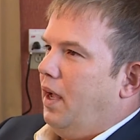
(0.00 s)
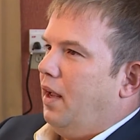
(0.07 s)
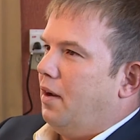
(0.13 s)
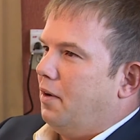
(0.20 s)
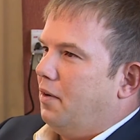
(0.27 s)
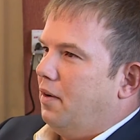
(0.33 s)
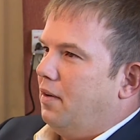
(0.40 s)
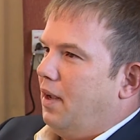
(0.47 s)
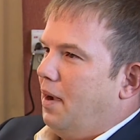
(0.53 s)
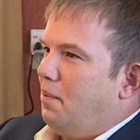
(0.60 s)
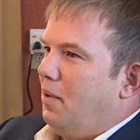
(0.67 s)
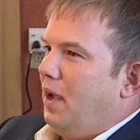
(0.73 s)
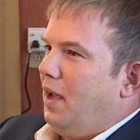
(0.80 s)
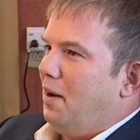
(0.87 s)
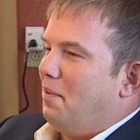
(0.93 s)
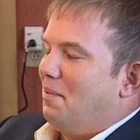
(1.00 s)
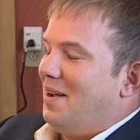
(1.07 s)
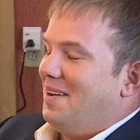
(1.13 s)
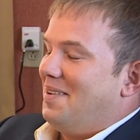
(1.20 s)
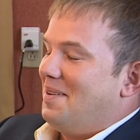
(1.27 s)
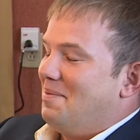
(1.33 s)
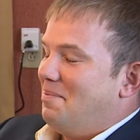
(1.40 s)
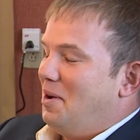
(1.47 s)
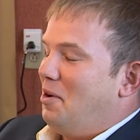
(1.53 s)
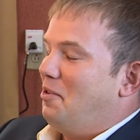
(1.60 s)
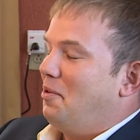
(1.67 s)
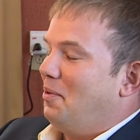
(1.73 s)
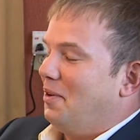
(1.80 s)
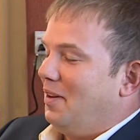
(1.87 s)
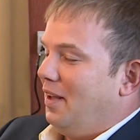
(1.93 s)
had a good time. We had a
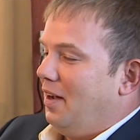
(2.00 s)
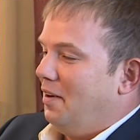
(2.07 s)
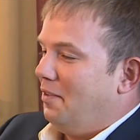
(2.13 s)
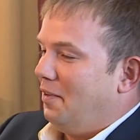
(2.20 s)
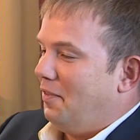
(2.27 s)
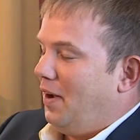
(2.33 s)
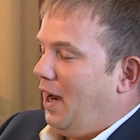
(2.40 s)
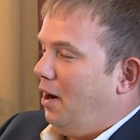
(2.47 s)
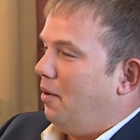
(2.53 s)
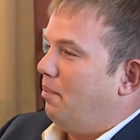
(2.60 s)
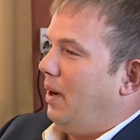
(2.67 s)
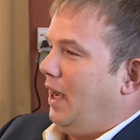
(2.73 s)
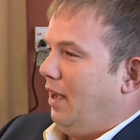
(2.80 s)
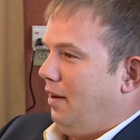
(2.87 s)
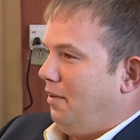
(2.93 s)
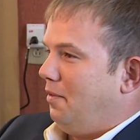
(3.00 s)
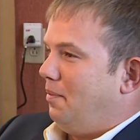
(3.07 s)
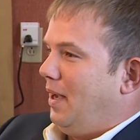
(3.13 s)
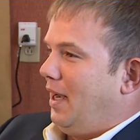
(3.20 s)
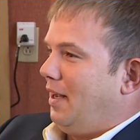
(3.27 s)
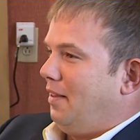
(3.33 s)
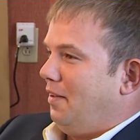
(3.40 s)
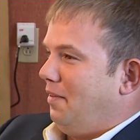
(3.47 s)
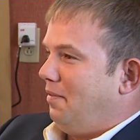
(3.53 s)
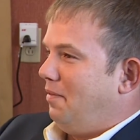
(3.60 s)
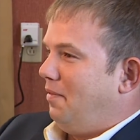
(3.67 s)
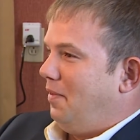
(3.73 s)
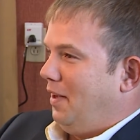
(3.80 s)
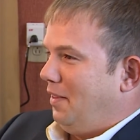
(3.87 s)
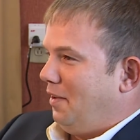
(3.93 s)
mutual love of hair bands back in the
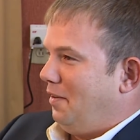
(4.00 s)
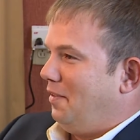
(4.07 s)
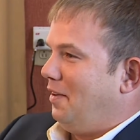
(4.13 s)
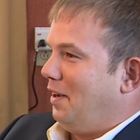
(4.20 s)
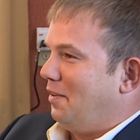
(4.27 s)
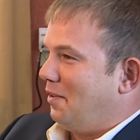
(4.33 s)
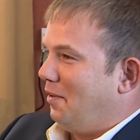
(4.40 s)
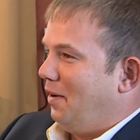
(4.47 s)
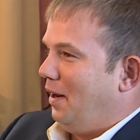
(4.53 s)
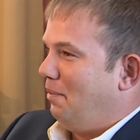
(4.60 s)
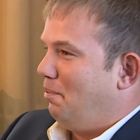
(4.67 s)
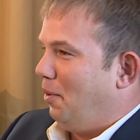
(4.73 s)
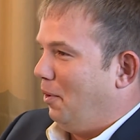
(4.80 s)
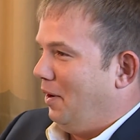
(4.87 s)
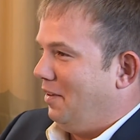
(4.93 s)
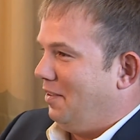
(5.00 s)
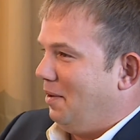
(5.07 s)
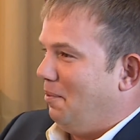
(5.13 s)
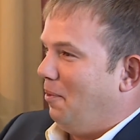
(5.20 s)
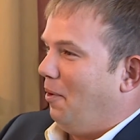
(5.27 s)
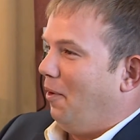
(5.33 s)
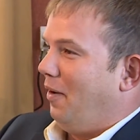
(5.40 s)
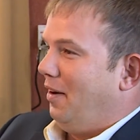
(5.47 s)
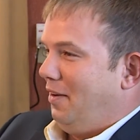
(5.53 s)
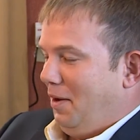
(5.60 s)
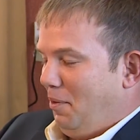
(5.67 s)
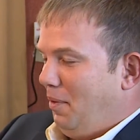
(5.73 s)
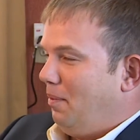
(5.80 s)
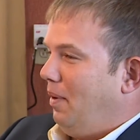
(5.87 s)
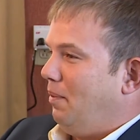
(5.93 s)
5th and 6th grade. Poison Warrant.
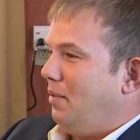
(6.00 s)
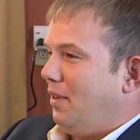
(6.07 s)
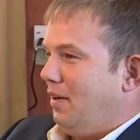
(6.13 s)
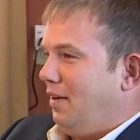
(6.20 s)
You remember the